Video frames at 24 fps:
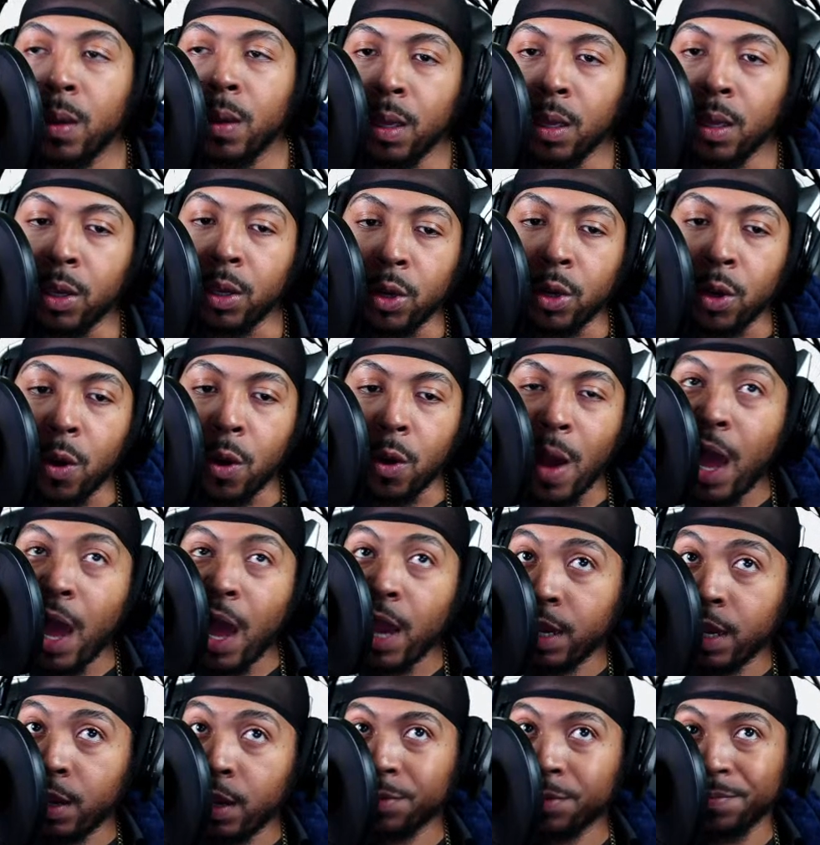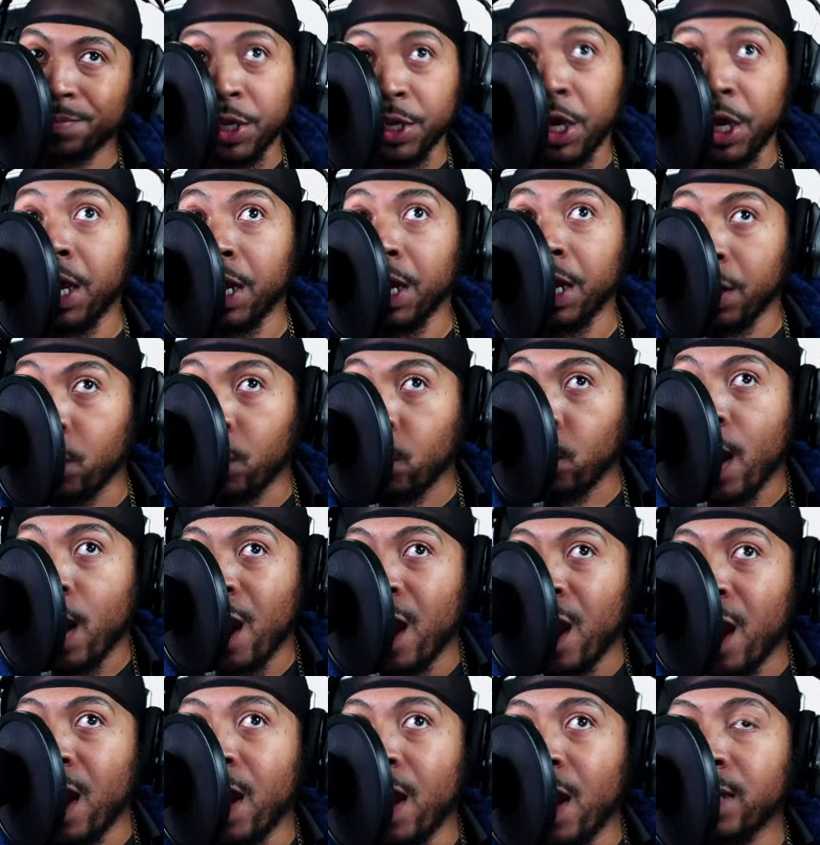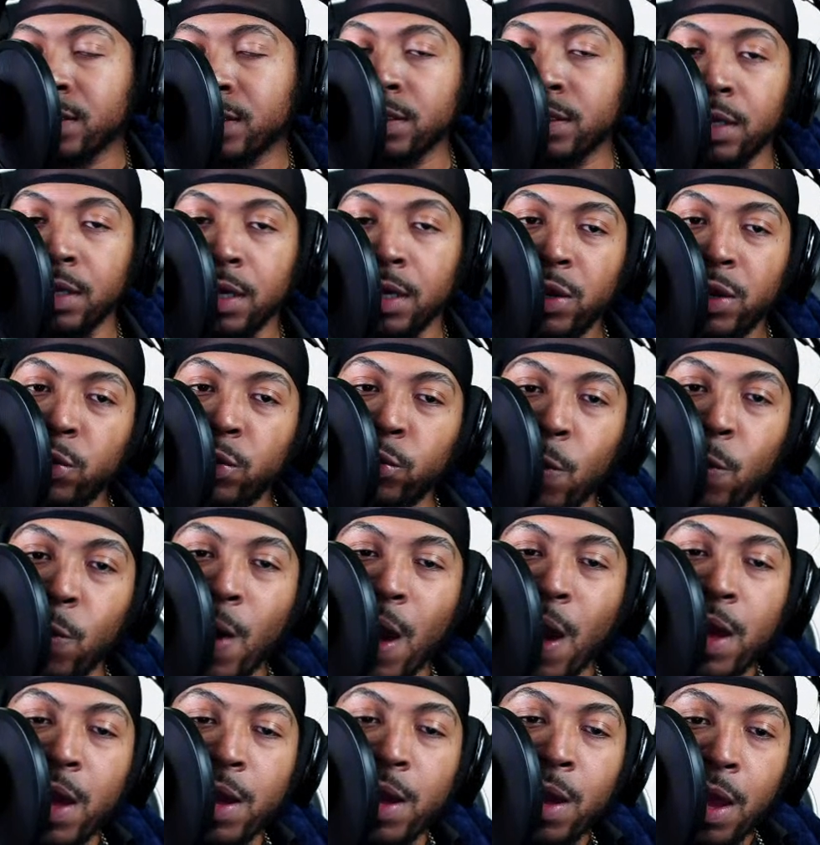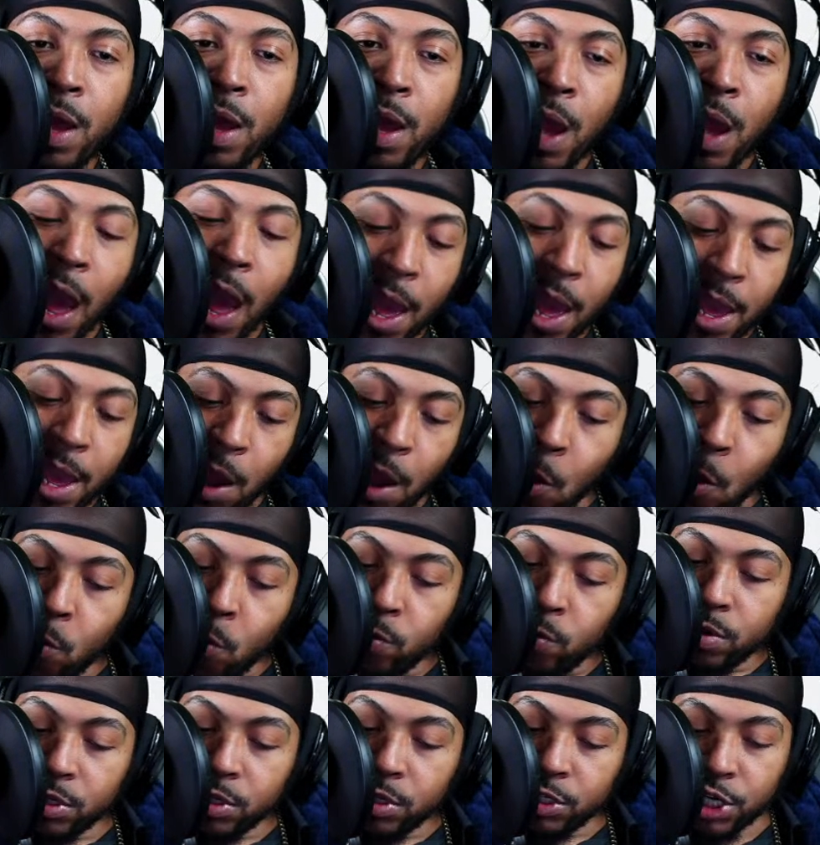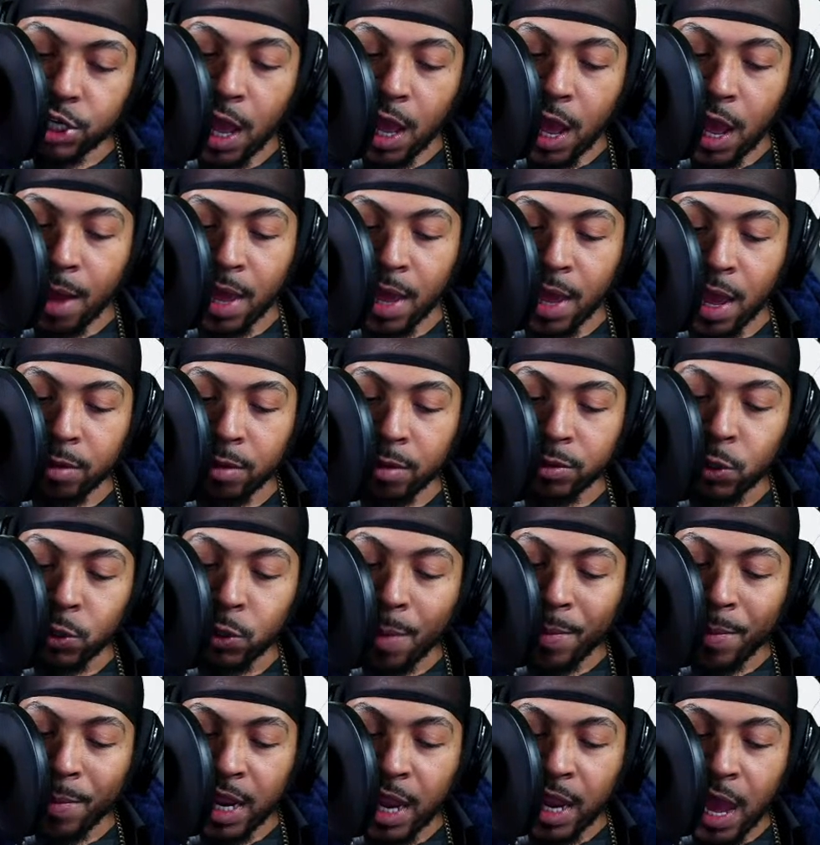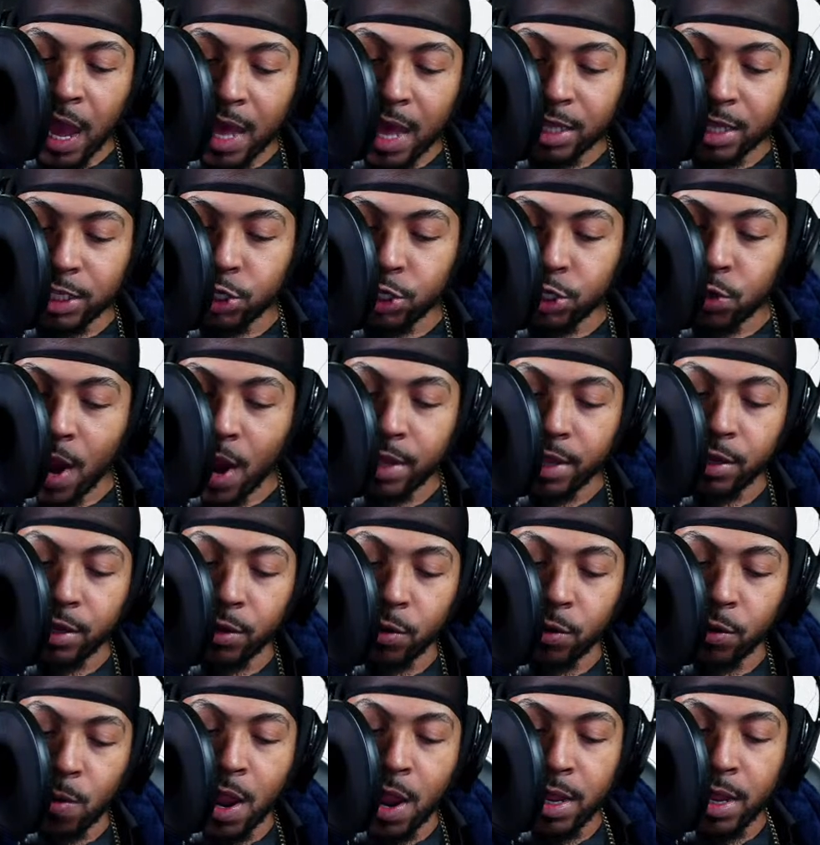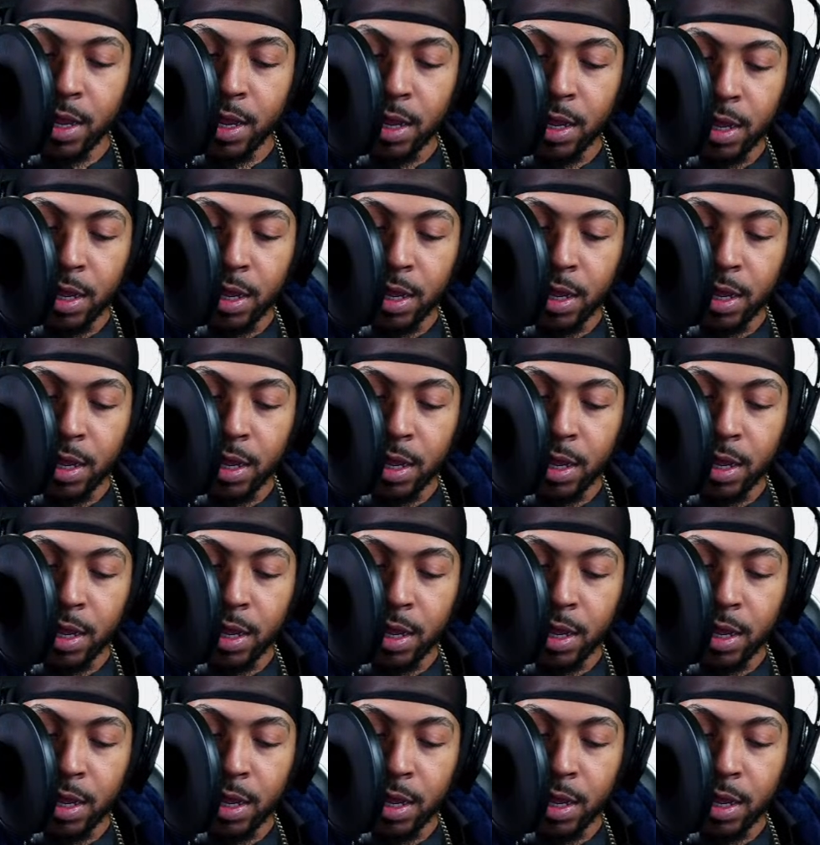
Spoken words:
I can cut grass. I own a job now. So I'm a contractor, right?